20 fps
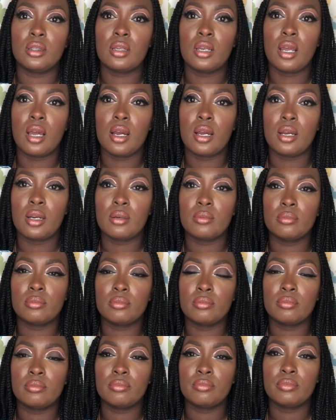um
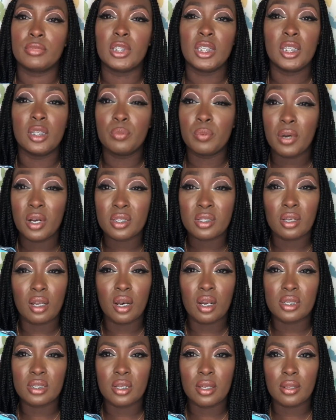deep out a
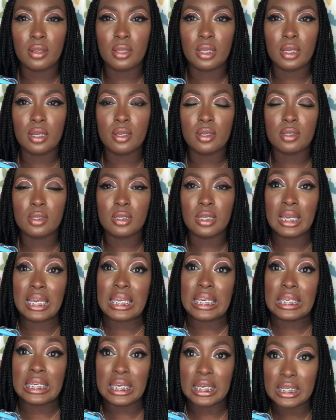lot of things
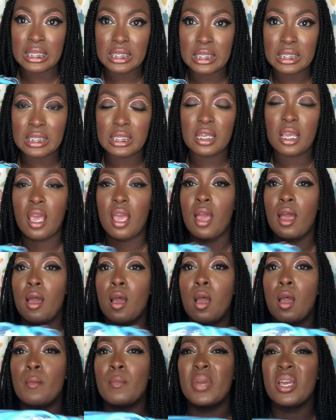yet,
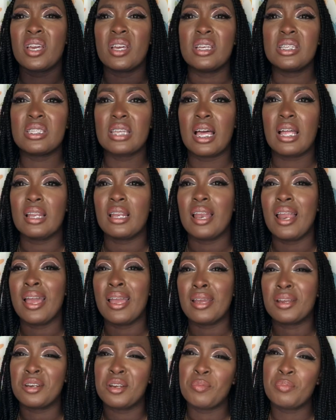because I
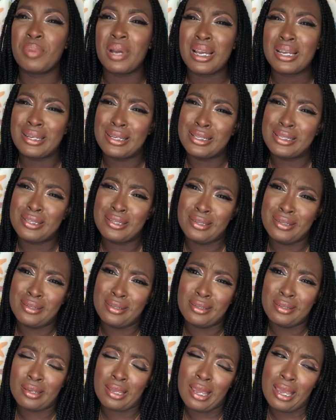like the
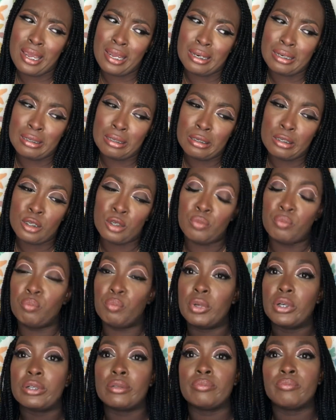packaging kind of,
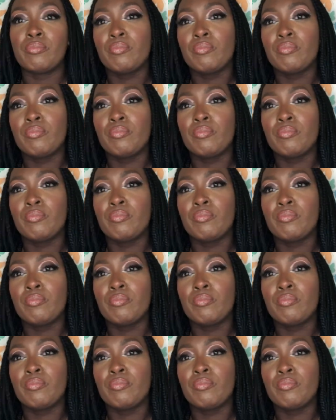but